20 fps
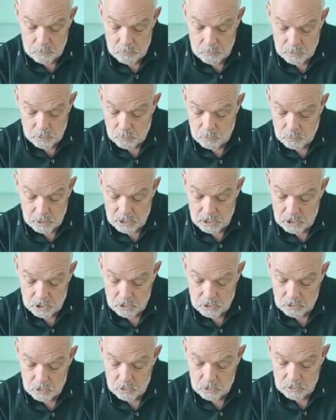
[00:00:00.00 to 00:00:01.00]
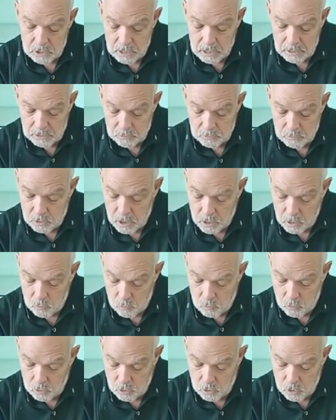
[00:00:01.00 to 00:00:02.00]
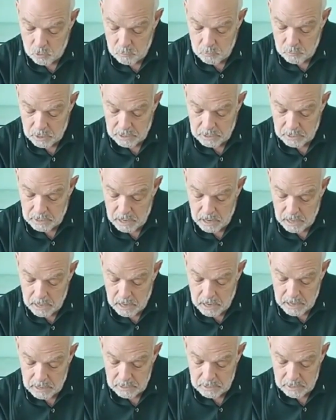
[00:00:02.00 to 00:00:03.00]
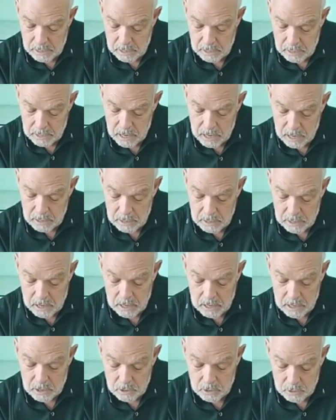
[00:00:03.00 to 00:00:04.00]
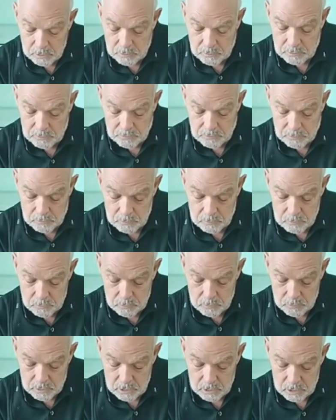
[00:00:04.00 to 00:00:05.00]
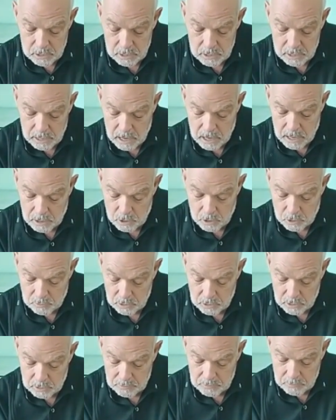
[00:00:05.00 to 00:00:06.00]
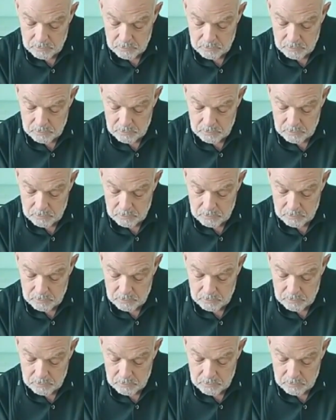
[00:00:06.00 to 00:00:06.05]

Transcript: Permission to test Raul Lopez, I ask and get an AR. This is an AR, see?